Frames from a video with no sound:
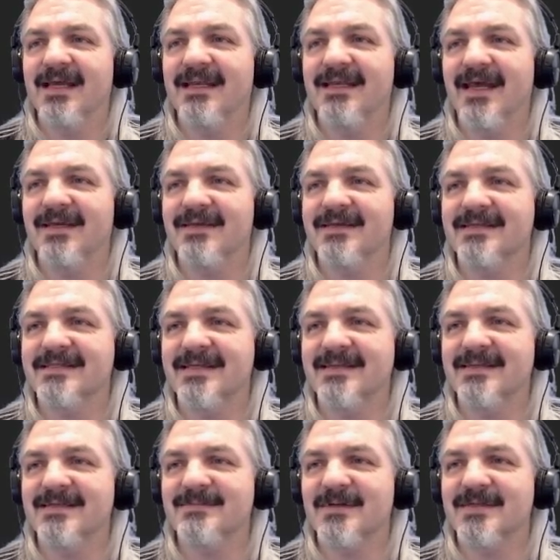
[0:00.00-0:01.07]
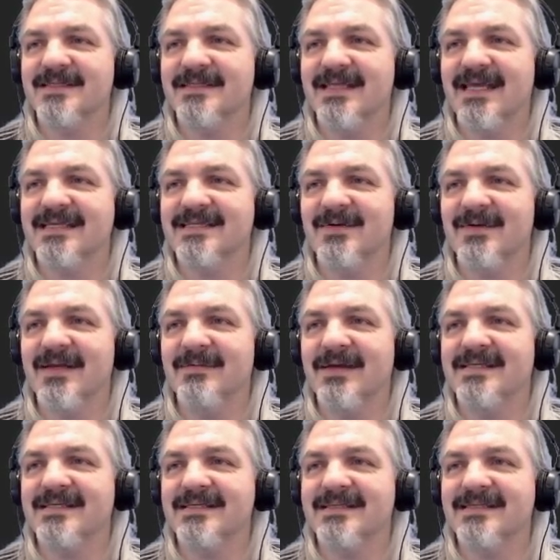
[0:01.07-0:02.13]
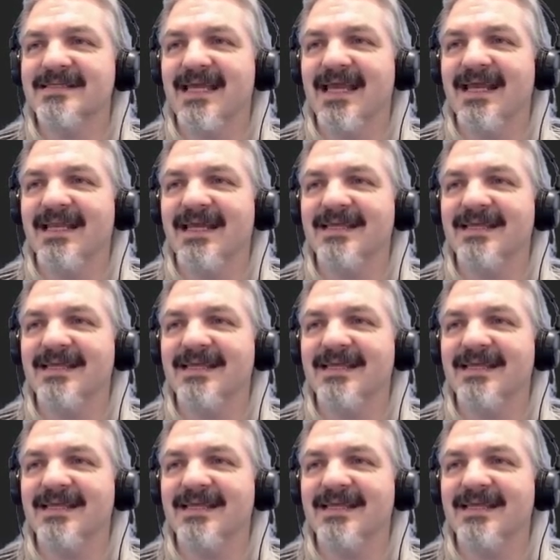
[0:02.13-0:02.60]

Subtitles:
Now you can see this person has no animations and